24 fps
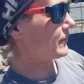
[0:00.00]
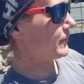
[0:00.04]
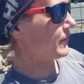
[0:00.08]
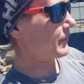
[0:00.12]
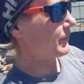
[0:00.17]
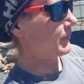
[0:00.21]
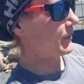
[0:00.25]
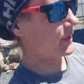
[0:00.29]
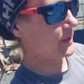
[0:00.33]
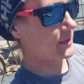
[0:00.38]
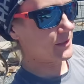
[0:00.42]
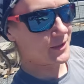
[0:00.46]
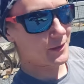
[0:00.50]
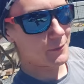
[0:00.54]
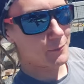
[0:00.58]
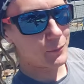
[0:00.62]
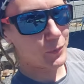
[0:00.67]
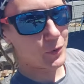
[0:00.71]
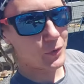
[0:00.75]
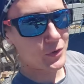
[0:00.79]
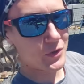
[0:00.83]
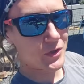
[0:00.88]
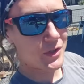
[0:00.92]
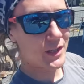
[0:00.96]
to have like some
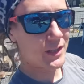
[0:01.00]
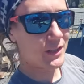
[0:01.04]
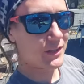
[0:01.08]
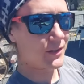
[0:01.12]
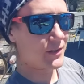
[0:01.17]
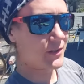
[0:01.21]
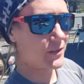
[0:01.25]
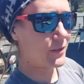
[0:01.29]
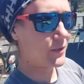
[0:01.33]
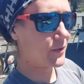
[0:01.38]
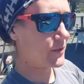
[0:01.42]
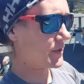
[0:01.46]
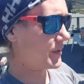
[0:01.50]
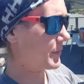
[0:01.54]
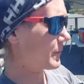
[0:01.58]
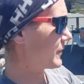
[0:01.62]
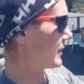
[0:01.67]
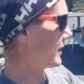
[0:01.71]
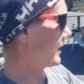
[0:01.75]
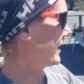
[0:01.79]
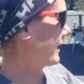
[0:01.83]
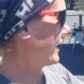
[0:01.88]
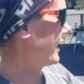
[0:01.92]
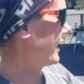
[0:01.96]
bushings or something